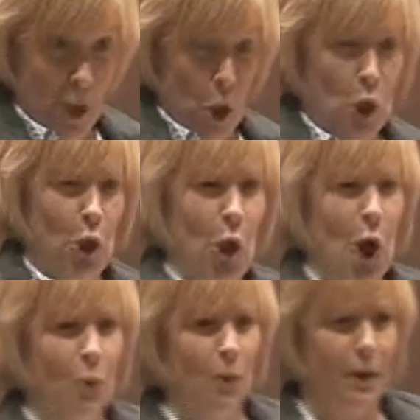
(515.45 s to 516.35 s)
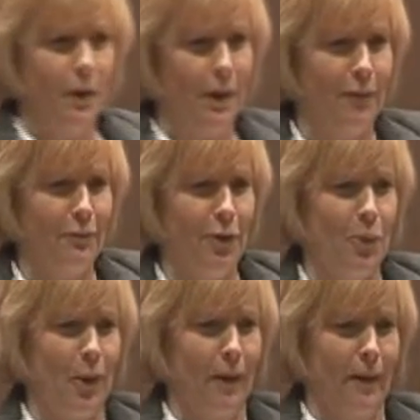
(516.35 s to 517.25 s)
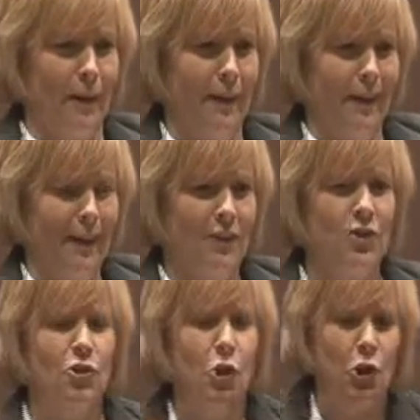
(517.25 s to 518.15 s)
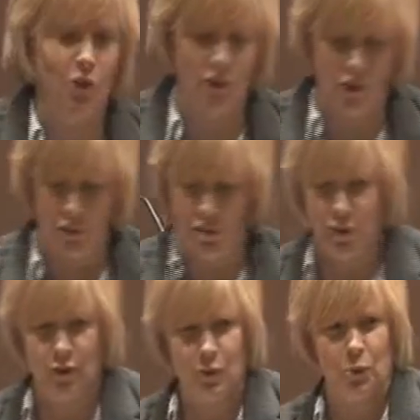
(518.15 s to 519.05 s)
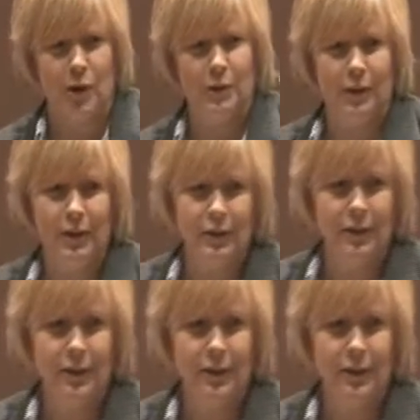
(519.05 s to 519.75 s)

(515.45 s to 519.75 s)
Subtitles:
Glowing everywhere. Did you look to see if his feet were on the ground?